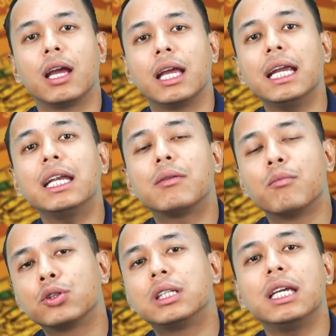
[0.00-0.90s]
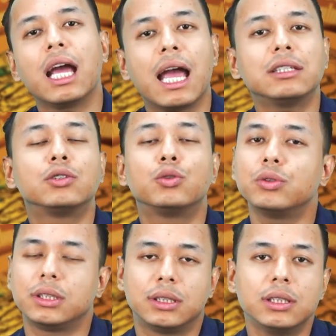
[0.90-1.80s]
It mostly has two
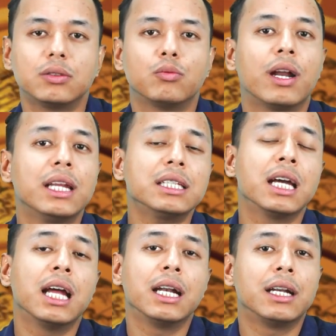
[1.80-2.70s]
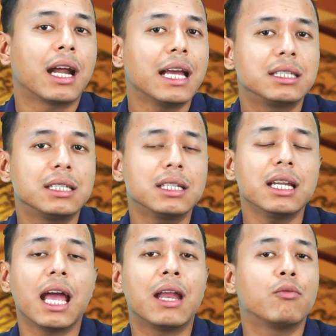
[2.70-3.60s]
seasons, one is dry season
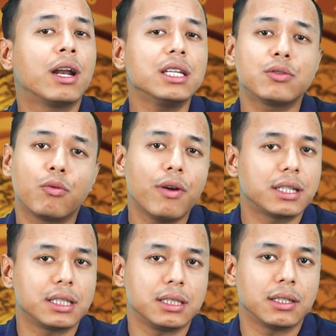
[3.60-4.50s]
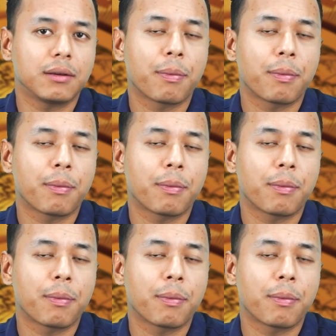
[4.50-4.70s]
and one is wet season.